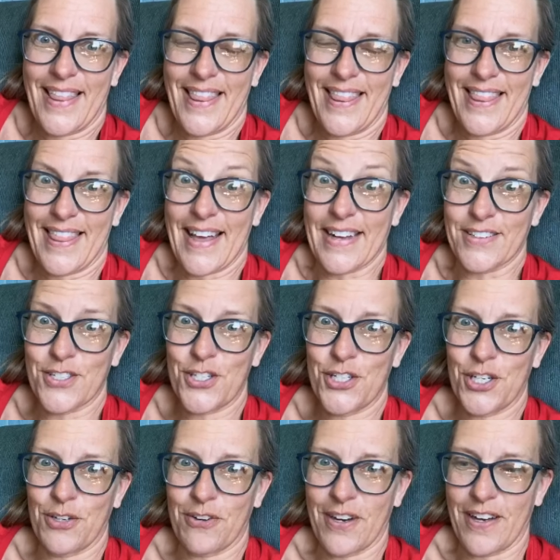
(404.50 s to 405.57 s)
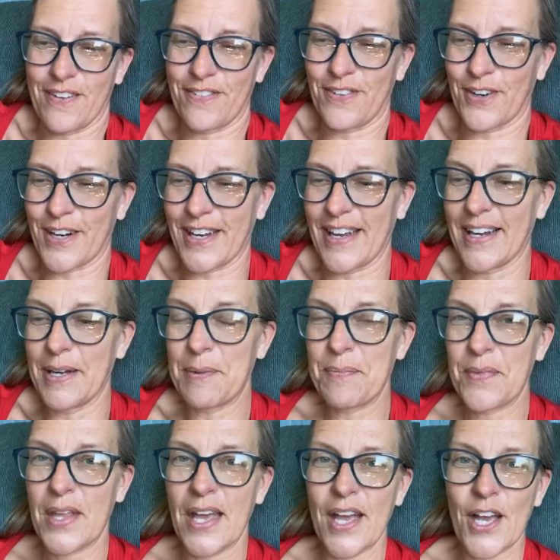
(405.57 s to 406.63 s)
That's She-Ra for you.
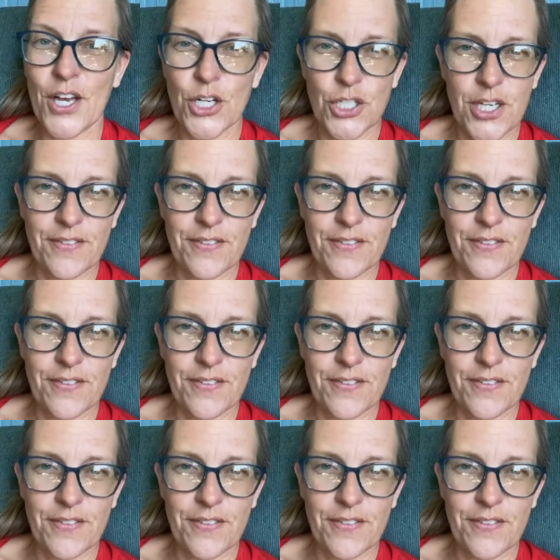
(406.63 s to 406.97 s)
Do